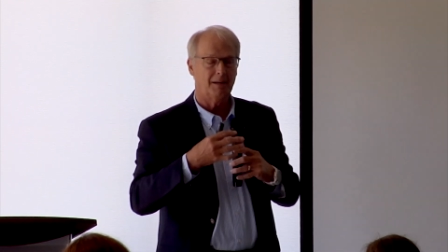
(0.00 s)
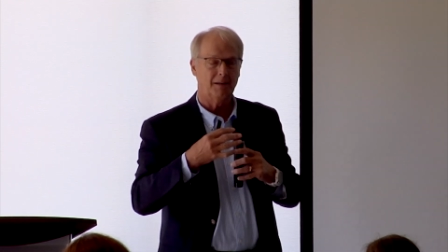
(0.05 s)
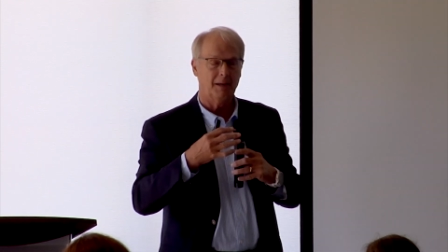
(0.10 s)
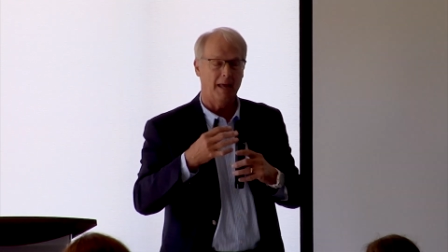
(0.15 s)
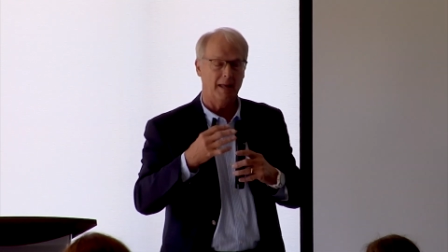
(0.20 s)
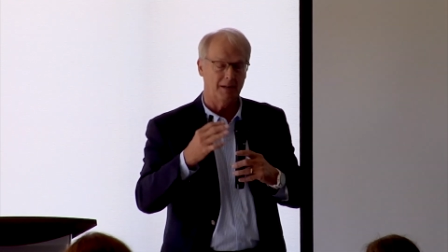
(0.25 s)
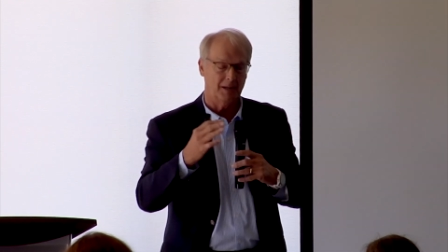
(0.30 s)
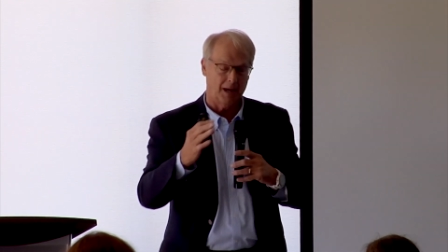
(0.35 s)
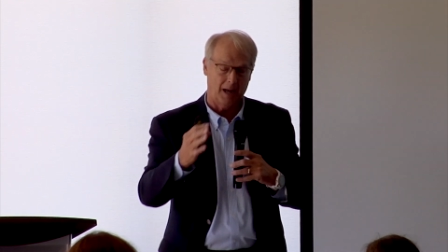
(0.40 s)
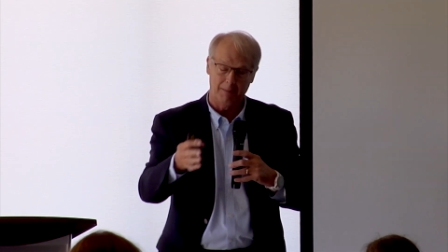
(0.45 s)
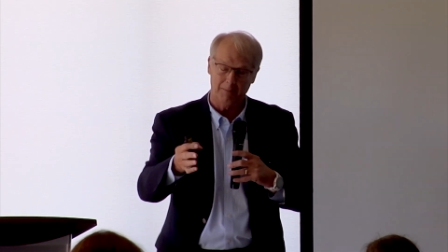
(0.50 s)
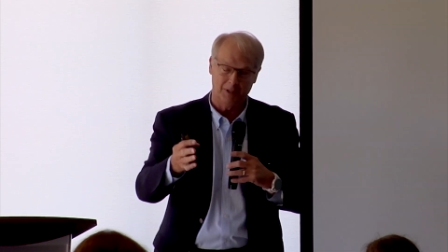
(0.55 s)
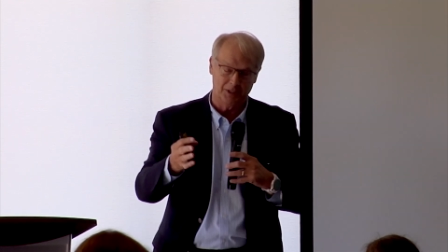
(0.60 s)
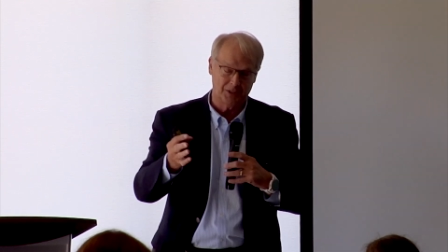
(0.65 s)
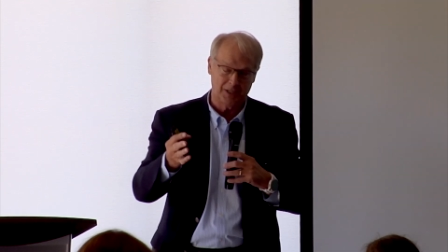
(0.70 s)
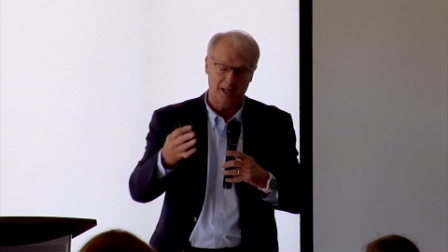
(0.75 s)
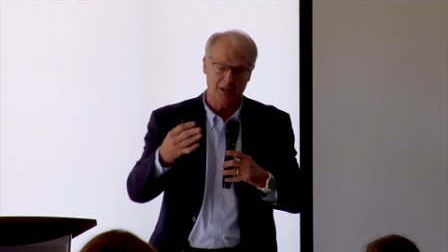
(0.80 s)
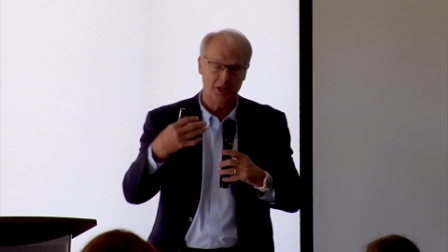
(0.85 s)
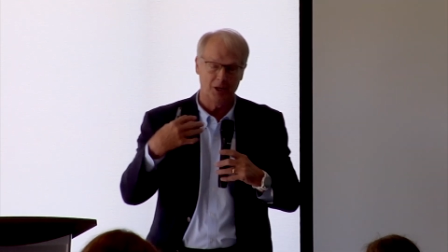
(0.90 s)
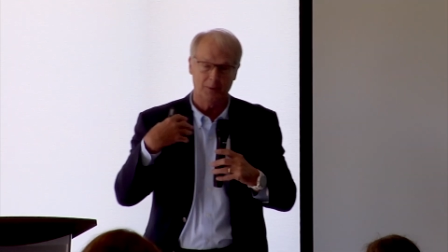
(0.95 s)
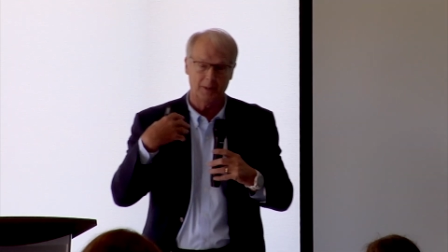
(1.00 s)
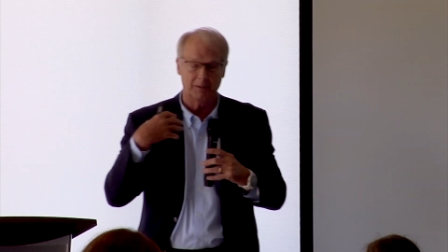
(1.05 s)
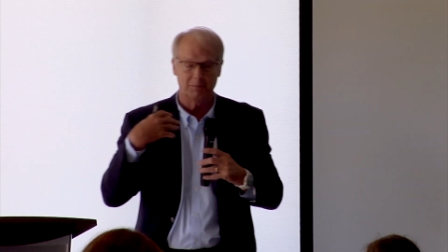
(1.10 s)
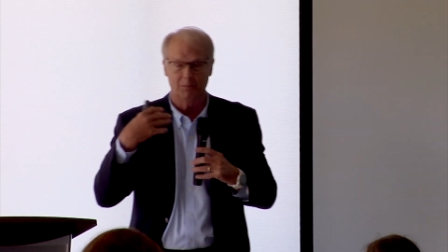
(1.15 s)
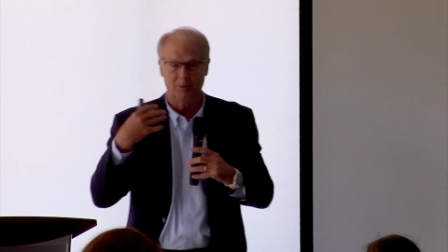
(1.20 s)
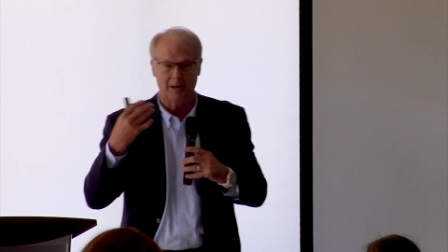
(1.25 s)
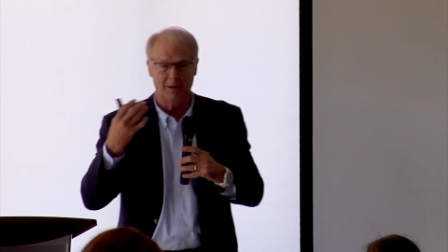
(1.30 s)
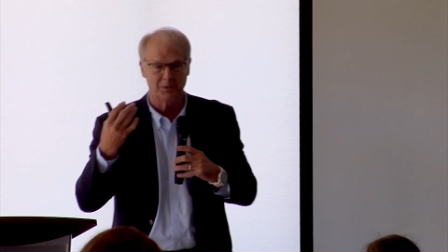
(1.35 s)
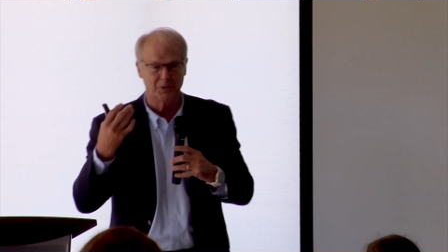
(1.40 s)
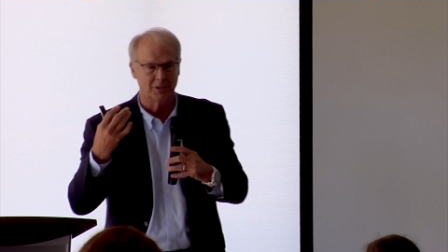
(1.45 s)
I must tell you,
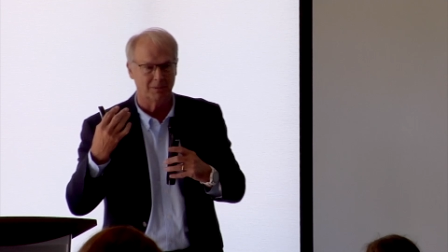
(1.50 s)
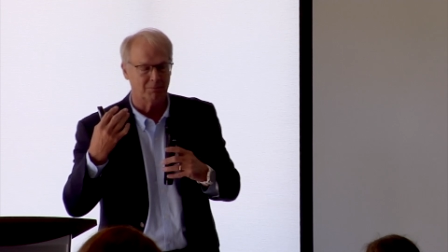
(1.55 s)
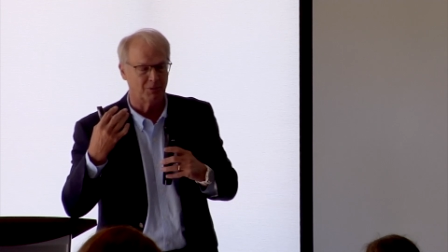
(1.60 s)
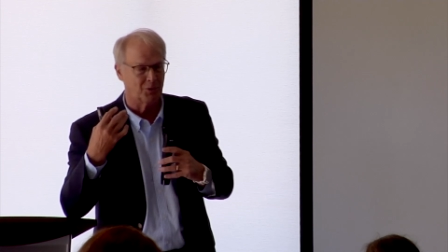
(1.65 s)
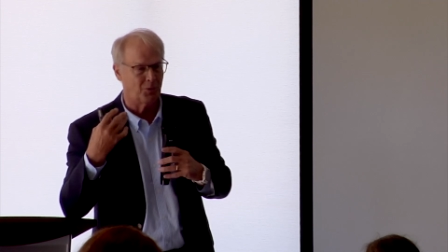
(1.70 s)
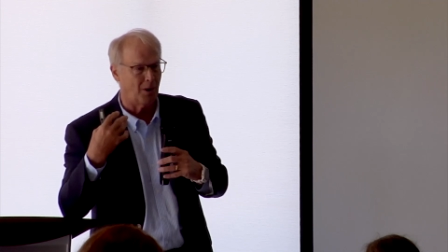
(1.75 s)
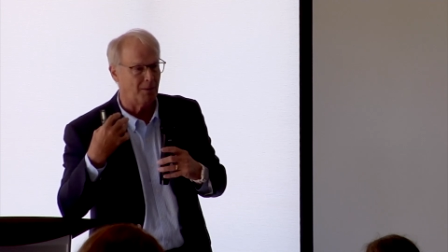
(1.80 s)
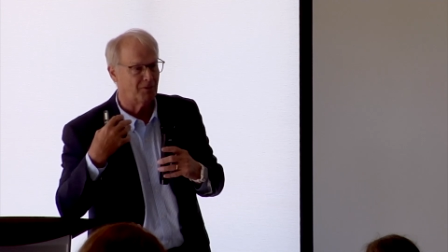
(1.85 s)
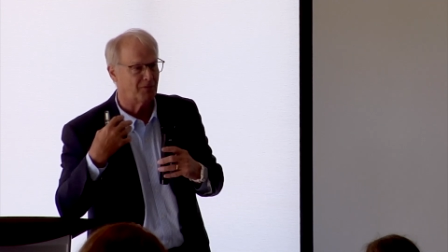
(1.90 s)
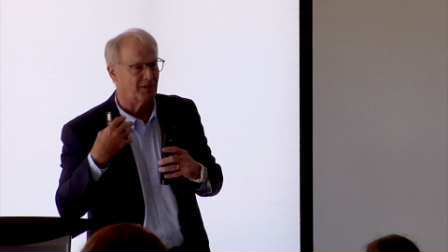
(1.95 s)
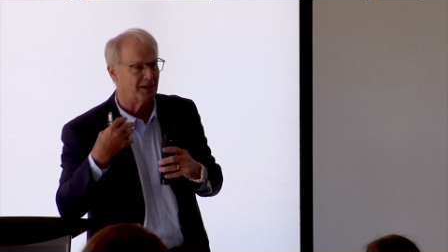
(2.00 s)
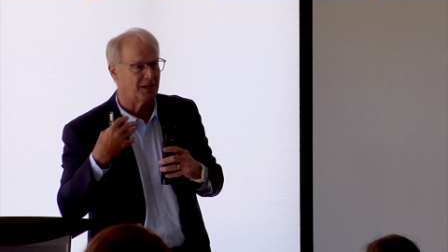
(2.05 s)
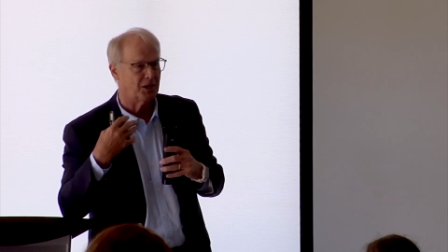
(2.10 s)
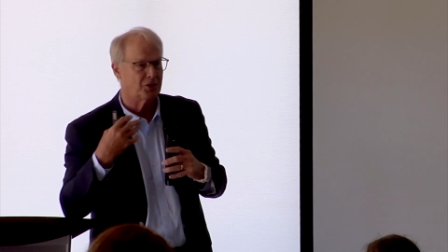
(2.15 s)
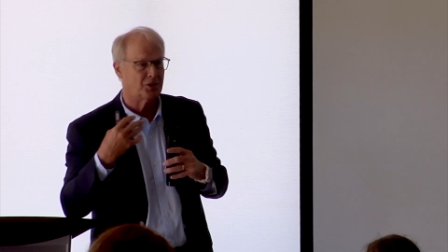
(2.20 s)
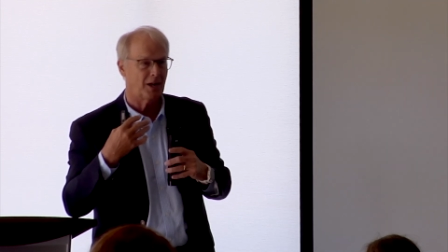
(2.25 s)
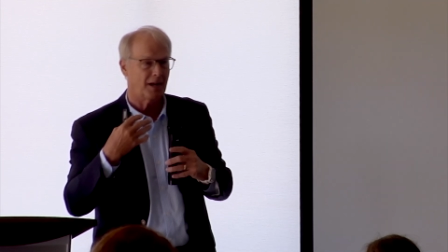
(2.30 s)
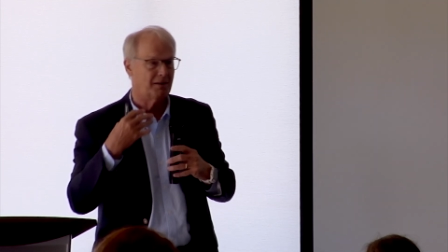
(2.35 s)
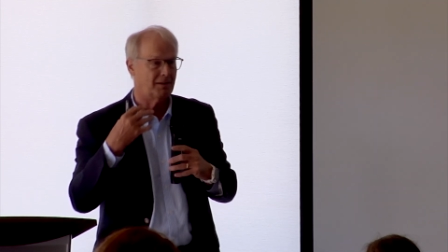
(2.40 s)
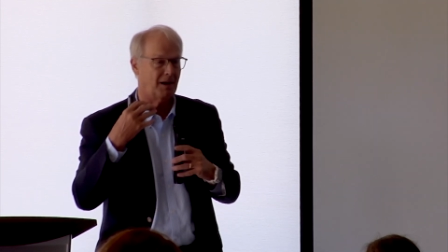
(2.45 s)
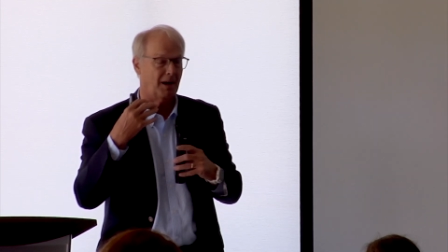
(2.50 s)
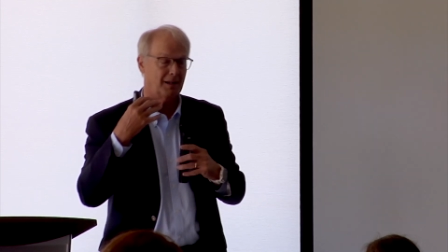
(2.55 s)
when I was at McCormick Foundation,